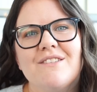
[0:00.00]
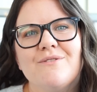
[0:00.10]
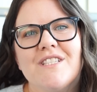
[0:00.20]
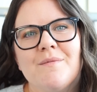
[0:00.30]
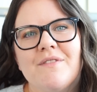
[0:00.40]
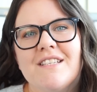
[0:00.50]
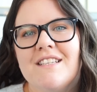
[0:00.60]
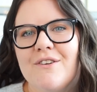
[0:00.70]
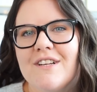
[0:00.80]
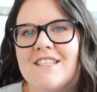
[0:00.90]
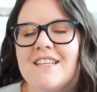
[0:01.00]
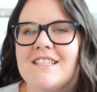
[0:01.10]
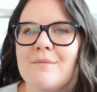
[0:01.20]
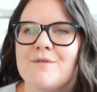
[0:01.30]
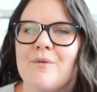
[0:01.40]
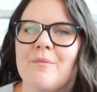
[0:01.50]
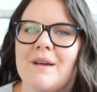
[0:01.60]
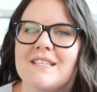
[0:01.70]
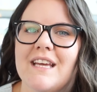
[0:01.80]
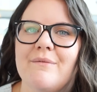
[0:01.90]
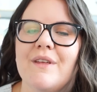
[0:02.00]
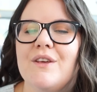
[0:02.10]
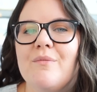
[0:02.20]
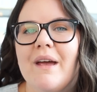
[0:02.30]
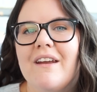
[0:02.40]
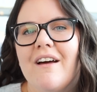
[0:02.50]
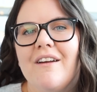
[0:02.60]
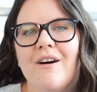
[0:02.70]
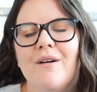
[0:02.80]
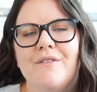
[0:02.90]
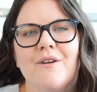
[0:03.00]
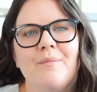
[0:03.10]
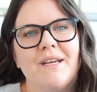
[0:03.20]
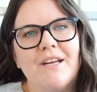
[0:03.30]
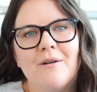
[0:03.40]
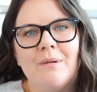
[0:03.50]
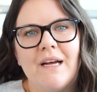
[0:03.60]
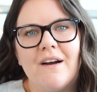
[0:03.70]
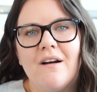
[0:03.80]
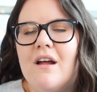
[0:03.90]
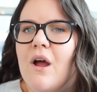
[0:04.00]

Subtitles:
Those are some of the secrets in the Sims 4 base game that you may not know if you're a beginner player,